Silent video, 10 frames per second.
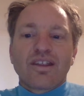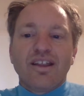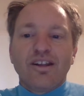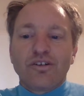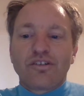
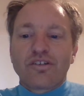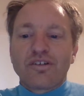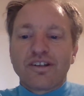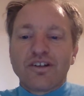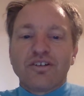Hello
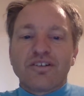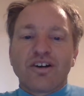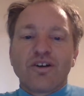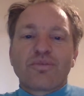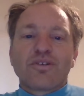to Leon.
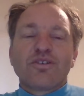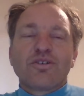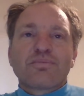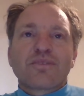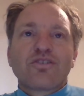Hope that
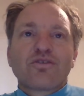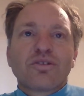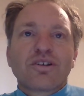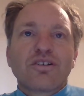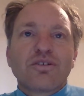you're
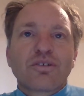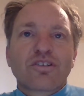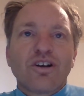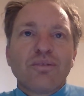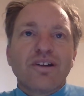enjoying your
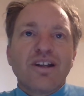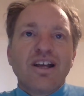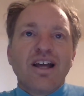retirement.